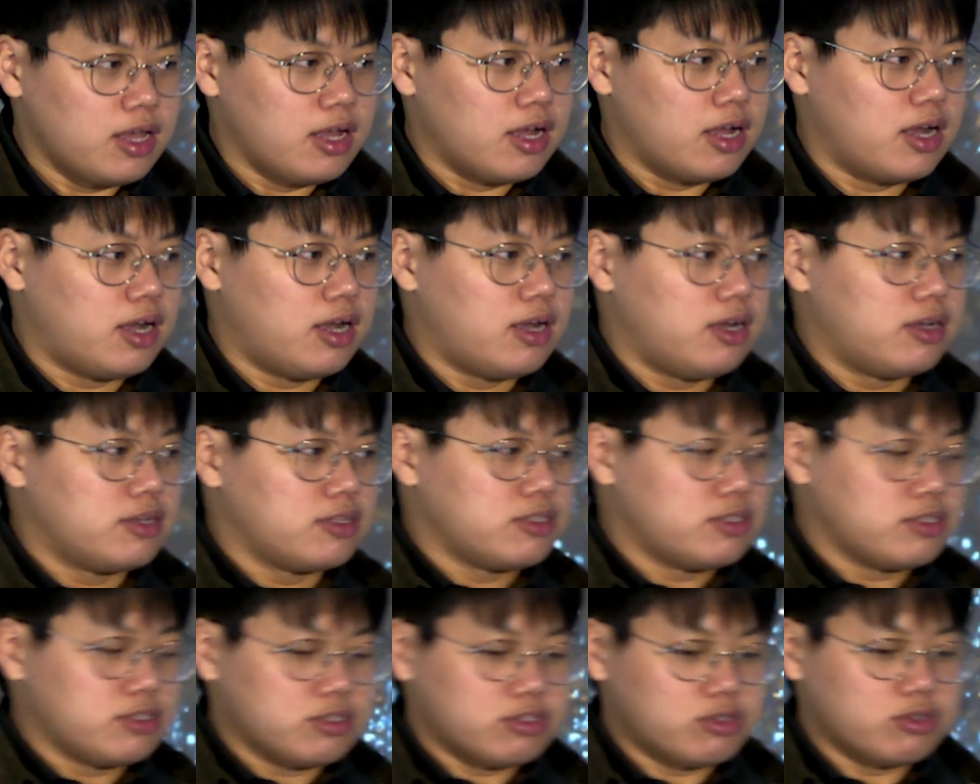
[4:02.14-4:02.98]

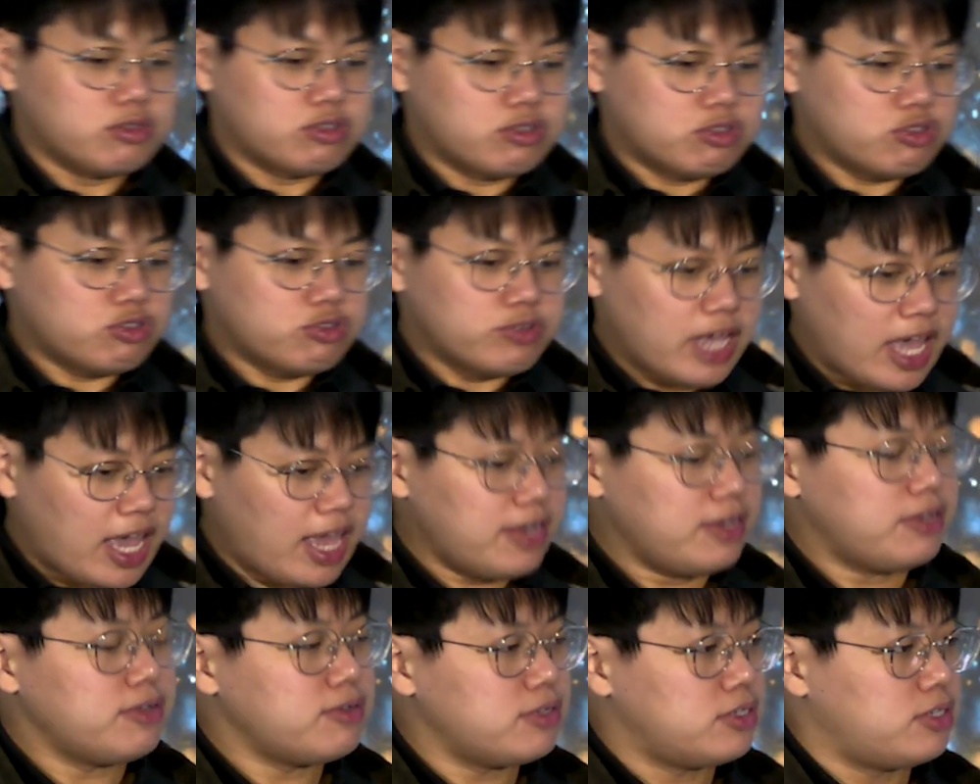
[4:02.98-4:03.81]
So to
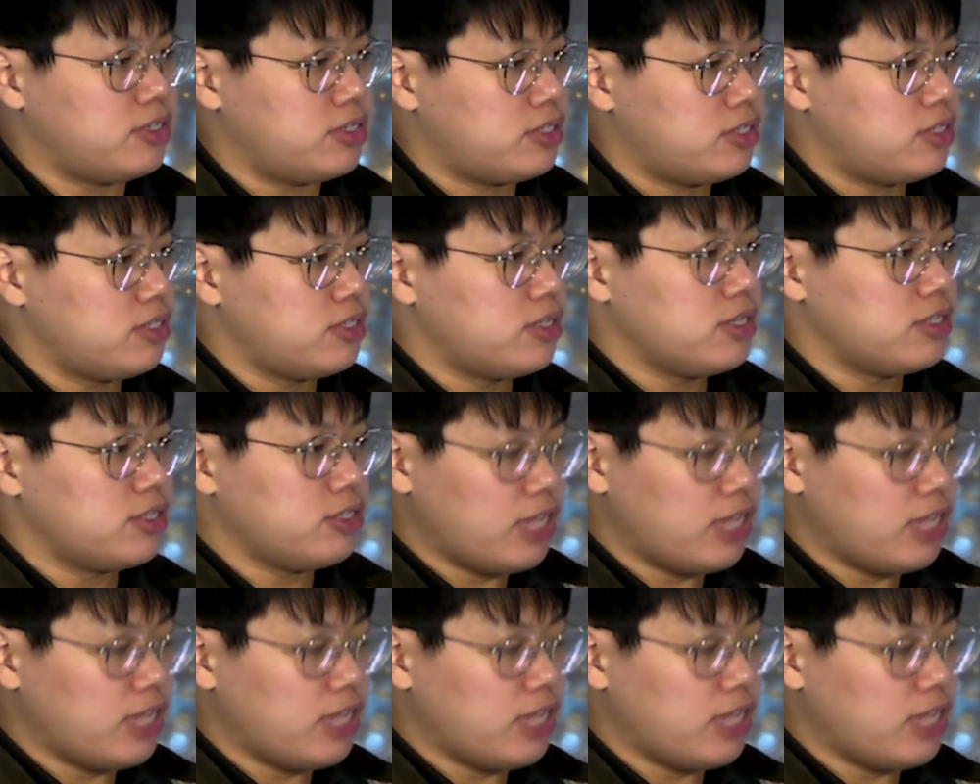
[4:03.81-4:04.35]
handle this